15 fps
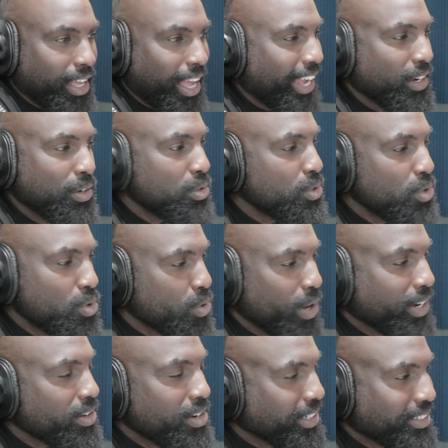I don't know.
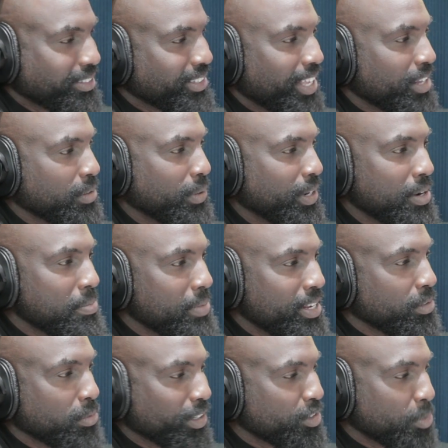I don't understand what it
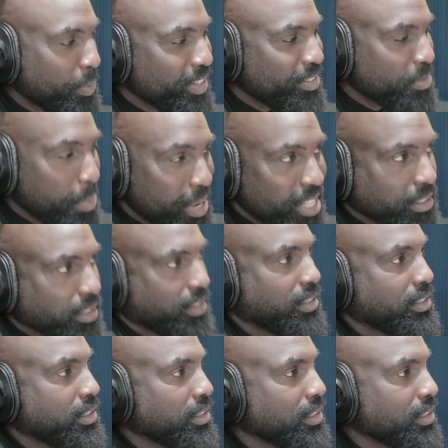means, what space
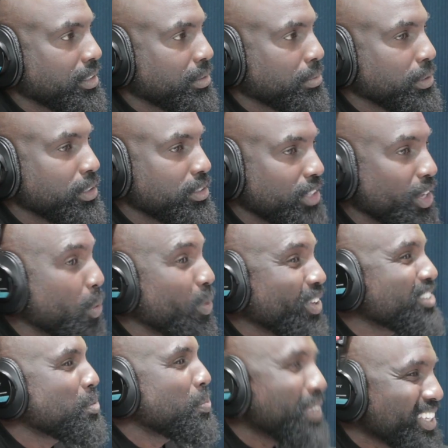means. When you say
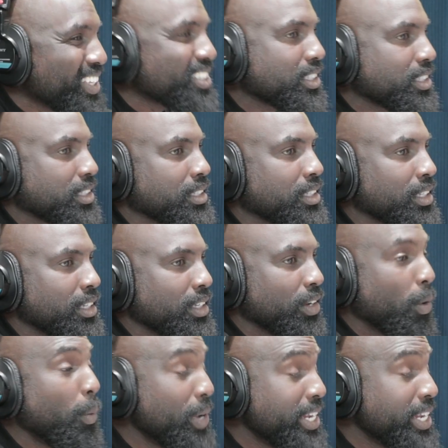one space,
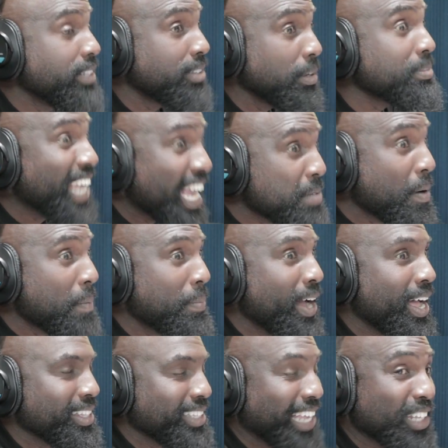we need some time
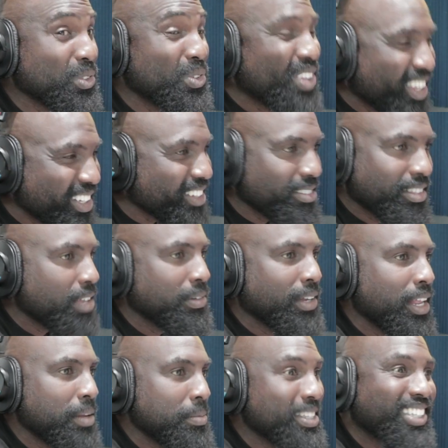apart. I don't understand what
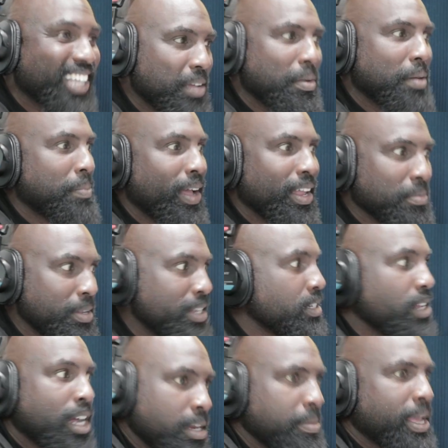that means. Time apart
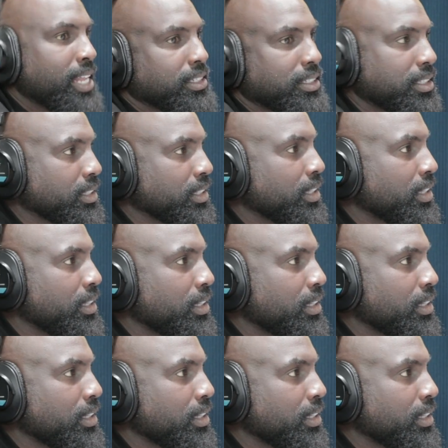means done men's. Mm-hmm.